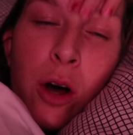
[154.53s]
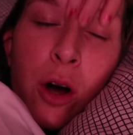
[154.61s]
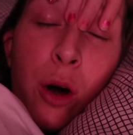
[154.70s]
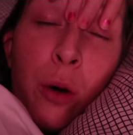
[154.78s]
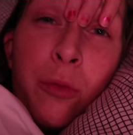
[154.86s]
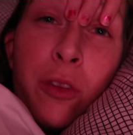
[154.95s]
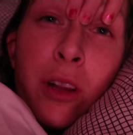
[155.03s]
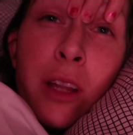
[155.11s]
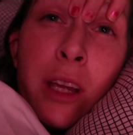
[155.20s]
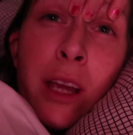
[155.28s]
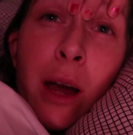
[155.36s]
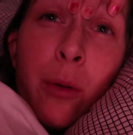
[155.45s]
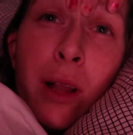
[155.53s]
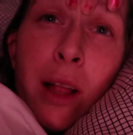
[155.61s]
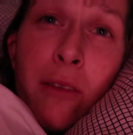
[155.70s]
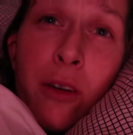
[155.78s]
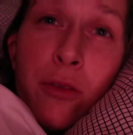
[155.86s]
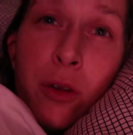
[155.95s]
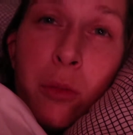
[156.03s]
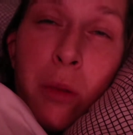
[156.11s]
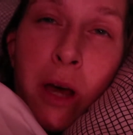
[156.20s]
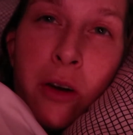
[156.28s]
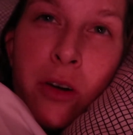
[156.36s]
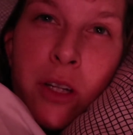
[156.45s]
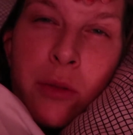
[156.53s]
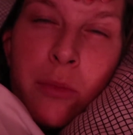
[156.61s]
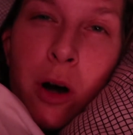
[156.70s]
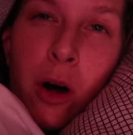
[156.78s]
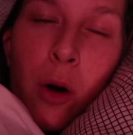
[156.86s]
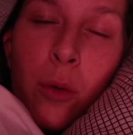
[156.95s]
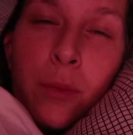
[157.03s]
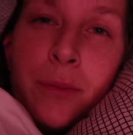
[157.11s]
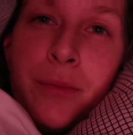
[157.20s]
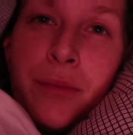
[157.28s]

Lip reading: hopefully I will have a full battery tomorrow.